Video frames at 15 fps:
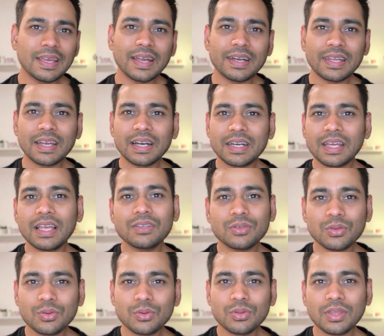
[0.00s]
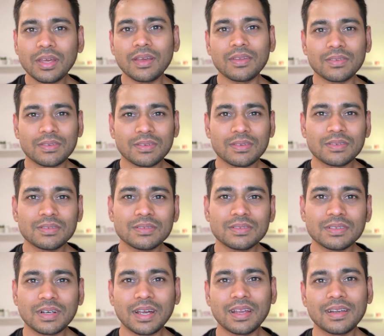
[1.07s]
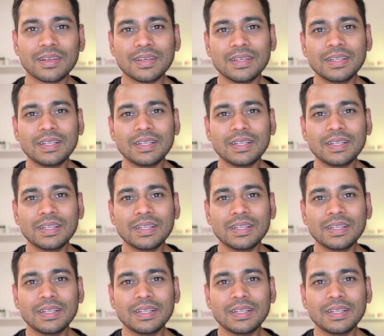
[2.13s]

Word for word: getting attached to things right